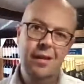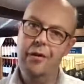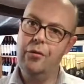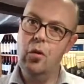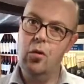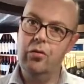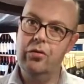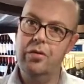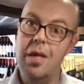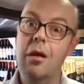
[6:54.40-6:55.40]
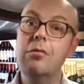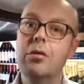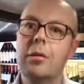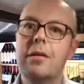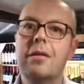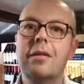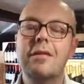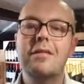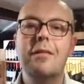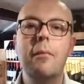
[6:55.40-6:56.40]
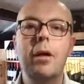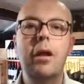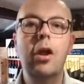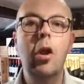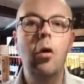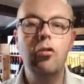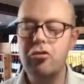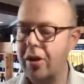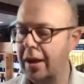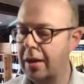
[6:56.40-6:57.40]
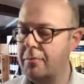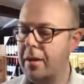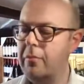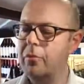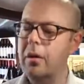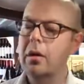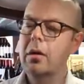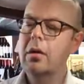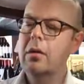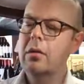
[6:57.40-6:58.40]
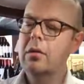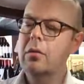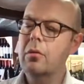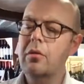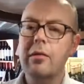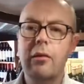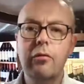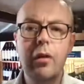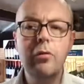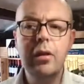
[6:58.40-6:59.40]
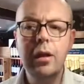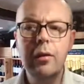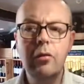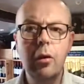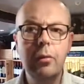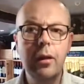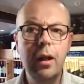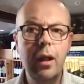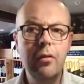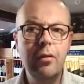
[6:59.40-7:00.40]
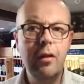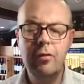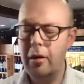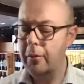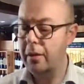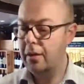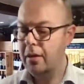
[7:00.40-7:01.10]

Of course, the ultimate summer long drink, Pimm's. But what's that floating in the top of the glass there, Simon?